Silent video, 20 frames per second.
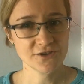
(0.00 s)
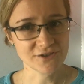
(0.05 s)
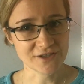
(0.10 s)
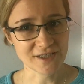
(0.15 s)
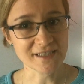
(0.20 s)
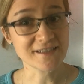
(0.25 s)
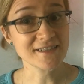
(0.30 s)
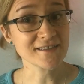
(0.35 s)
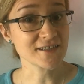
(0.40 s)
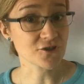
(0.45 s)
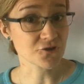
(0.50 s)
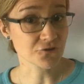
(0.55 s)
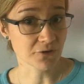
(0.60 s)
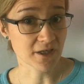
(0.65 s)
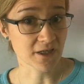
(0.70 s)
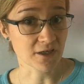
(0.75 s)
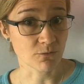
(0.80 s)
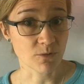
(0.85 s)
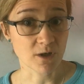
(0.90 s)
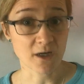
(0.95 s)
This is a
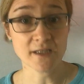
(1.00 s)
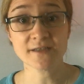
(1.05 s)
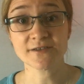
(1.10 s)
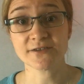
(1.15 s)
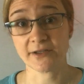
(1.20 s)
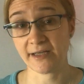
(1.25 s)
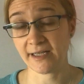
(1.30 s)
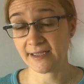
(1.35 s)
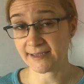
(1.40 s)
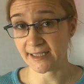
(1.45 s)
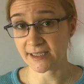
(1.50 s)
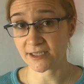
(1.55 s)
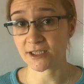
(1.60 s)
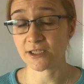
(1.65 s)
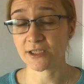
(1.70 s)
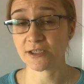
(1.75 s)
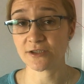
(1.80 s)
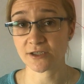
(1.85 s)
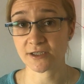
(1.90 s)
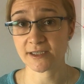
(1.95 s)
tricky one, so it's
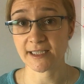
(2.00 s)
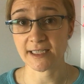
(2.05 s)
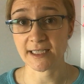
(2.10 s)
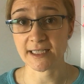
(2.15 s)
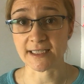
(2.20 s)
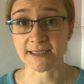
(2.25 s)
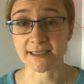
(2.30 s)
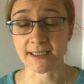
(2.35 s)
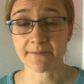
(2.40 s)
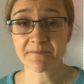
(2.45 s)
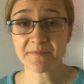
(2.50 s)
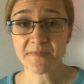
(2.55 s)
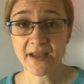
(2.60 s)
actually not that easy.